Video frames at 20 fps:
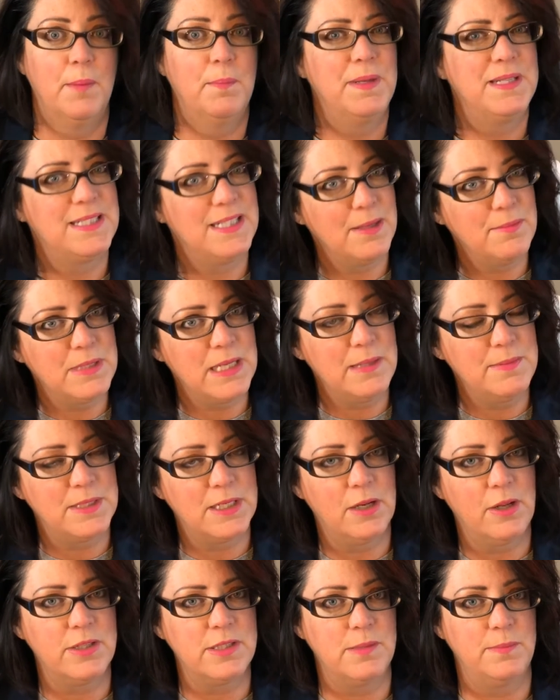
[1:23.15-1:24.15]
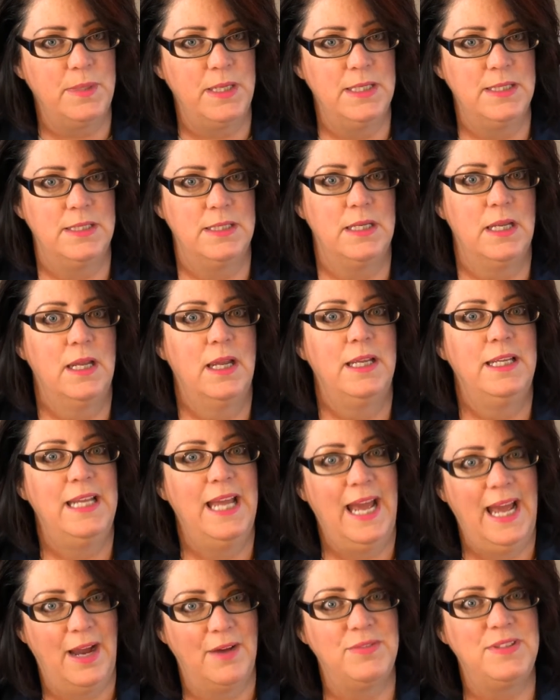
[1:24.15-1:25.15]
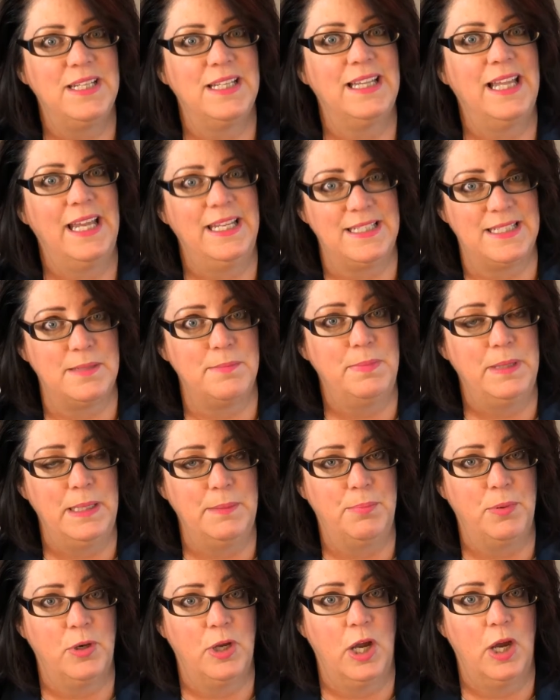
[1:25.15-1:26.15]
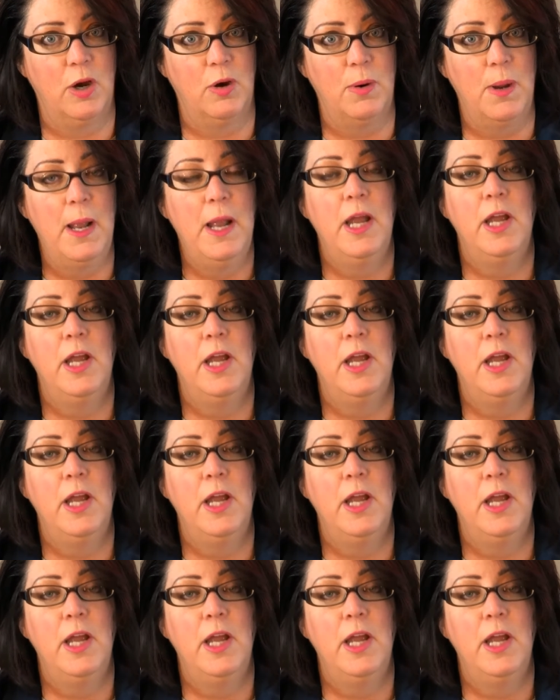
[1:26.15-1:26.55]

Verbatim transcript: But sometimes it also means you have to let some people go.